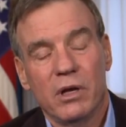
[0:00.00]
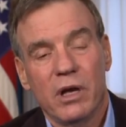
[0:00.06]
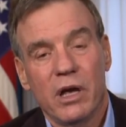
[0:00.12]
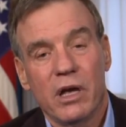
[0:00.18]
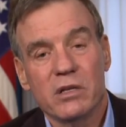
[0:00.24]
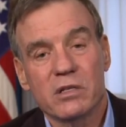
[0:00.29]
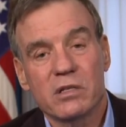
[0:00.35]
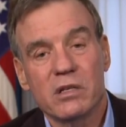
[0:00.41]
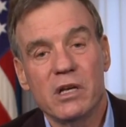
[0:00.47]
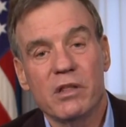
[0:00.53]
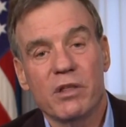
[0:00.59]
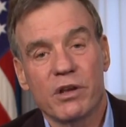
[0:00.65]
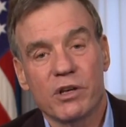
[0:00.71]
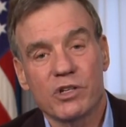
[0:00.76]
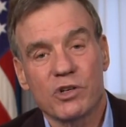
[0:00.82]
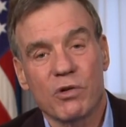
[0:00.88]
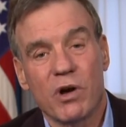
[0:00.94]
and see the
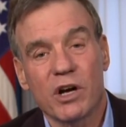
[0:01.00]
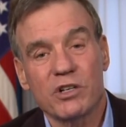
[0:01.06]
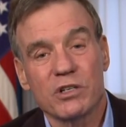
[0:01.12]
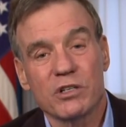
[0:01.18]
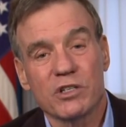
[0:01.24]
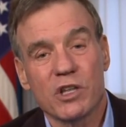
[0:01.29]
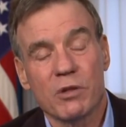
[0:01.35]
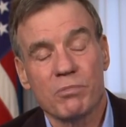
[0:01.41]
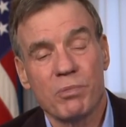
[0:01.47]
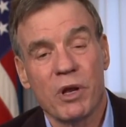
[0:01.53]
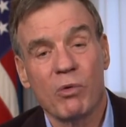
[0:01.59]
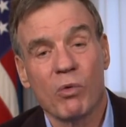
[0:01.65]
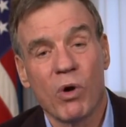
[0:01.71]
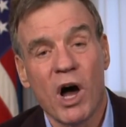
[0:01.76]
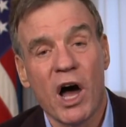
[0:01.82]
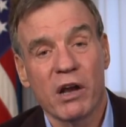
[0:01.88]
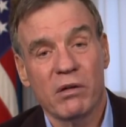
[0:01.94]
destructions that have been
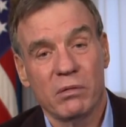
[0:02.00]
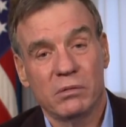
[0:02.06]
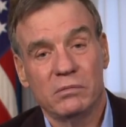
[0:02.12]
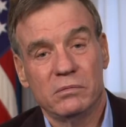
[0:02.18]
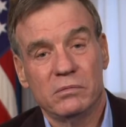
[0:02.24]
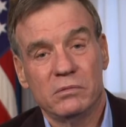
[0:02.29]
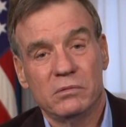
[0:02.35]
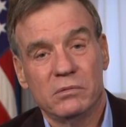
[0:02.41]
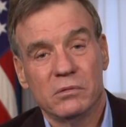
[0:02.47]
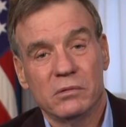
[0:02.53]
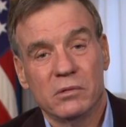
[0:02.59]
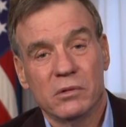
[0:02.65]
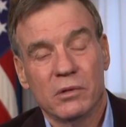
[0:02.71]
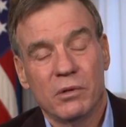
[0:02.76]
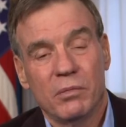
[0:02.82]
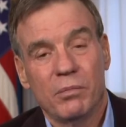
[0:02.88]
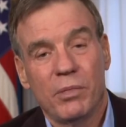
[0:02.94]
wrought
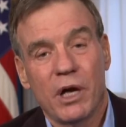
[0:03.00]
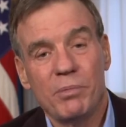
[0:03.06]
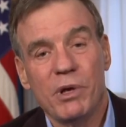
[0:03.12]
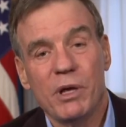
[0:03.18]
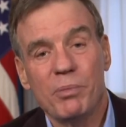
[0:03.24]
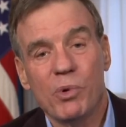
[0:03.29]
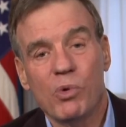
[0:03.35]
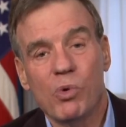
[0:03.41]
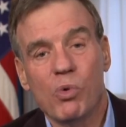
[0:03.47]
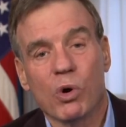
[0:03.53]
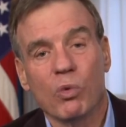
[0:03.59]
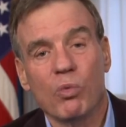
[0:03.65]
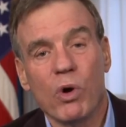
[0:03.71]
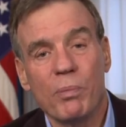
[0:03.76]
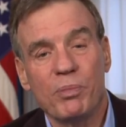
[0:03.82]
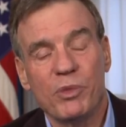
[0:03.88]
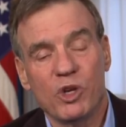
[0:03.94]
by people who are
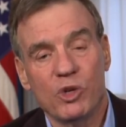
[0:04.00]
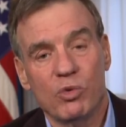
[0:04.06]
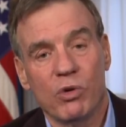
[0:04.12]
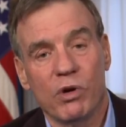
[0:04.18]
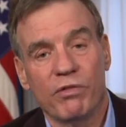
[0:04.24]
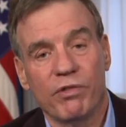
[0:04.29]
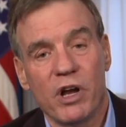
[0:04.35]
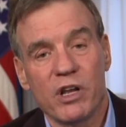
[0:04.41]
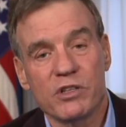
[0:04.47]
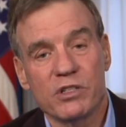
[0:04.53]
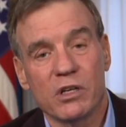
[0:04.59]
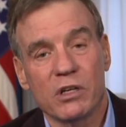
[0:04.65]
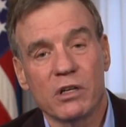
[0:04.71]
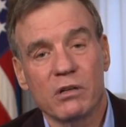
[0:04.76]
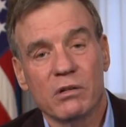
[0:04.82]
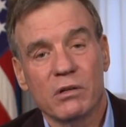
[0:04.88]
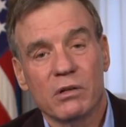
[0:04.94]
whipped into a
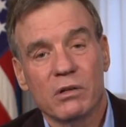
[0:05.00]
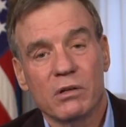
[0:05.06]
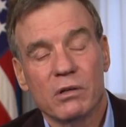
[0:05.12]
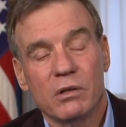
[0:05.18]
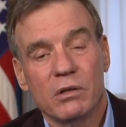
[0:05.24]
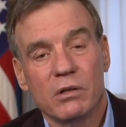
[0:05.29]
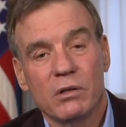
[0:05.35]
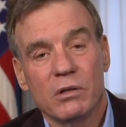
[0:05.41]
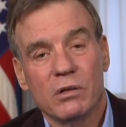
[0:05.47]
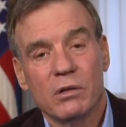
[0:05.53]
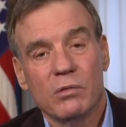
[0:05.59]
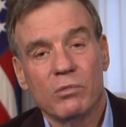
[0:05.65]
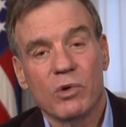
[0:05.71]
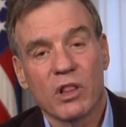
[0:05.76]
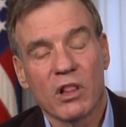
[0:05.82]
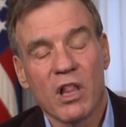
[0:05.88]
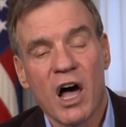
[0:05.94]
frenzy
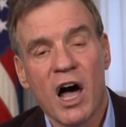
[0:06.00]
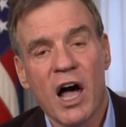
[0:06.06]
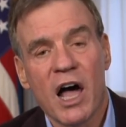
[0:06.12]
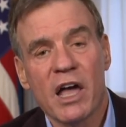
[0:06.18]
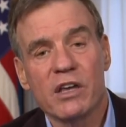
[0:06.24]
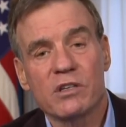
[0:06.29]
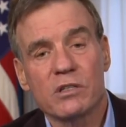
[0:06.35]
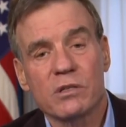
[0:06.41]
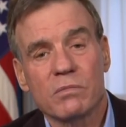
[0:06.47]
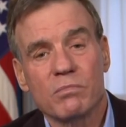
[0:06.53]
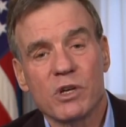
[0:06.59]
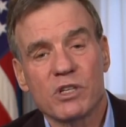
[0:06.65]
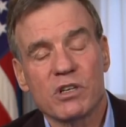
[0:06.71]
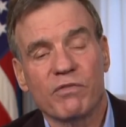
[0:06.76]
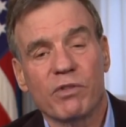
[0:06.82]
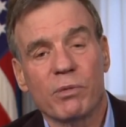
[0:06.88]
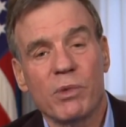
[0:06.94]
with lies,
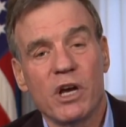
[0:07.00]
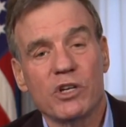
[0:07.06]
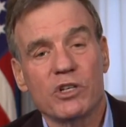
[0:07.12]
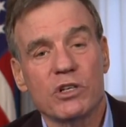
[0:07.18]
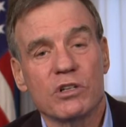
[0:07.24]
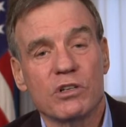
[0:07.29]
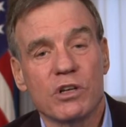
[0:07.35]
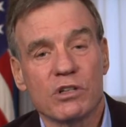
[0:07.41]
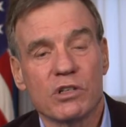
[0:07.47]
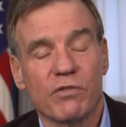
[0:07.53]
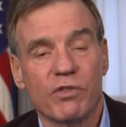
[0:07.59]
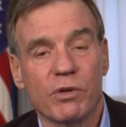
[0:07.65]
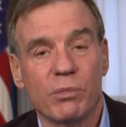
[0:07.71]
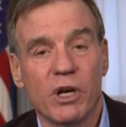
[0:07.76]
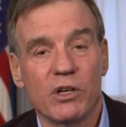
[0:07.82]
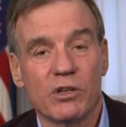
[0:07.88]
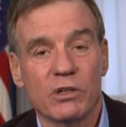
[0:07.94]
misinformation,
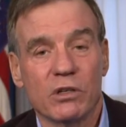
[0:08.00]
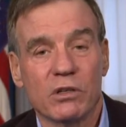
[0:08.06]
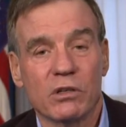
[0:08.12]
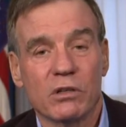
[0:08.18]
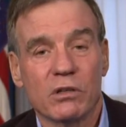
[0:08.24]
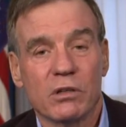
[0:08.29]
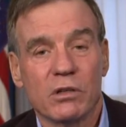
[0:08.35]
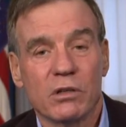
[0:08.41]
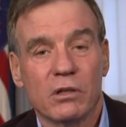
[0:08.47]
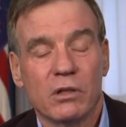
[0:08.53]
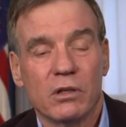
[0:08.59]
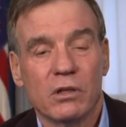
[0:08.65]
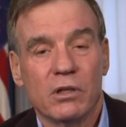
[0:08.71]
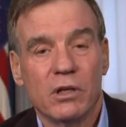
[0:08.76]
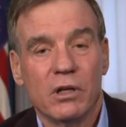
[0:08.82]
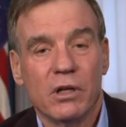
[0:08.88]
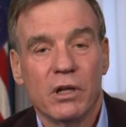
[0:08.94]
disinformation
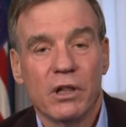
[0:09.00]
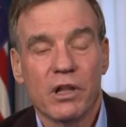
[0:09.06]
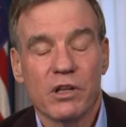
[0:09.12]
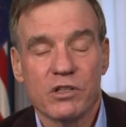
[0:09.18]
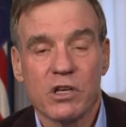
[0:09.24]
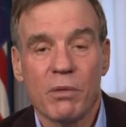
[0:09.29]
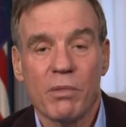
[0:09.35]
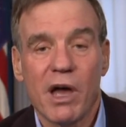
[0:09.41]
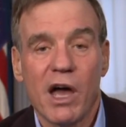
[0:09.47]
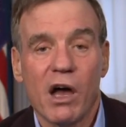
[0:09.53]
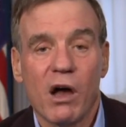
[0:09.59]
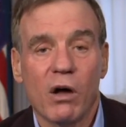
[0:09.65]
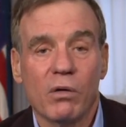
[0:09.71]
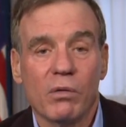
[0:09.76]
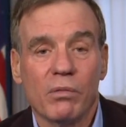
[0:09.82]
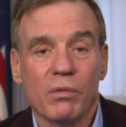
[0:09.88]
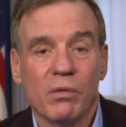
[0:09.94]
that
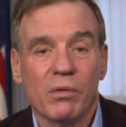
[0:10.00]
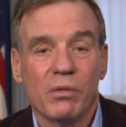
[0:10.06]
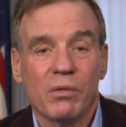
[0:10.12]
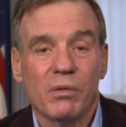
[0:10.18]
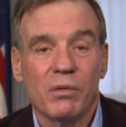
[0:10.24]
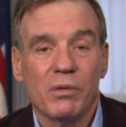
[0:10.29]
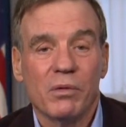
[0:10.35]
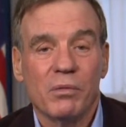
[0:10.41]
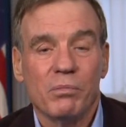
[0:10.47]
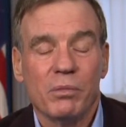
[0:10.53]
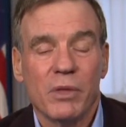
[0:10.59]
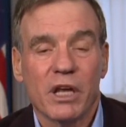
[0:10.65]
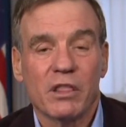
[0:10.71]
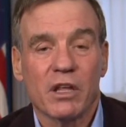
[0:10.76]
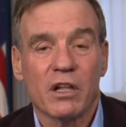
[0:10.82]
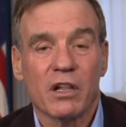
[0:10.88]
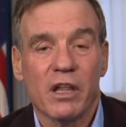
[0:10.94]
somehow
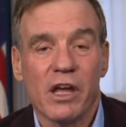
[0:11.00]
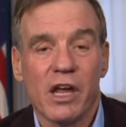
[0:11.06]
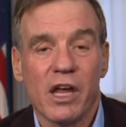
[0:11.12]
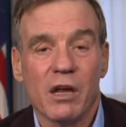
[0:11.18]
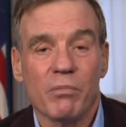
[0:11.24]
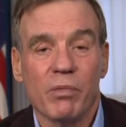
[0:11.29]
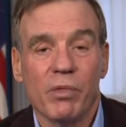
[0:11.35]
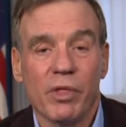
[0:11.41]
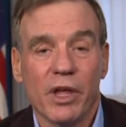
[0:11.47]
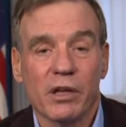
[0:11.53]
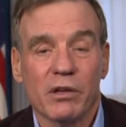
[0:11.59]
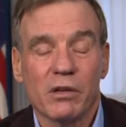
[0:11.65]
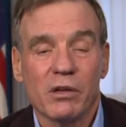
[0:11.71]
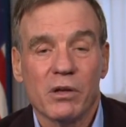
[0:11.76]
make the claim that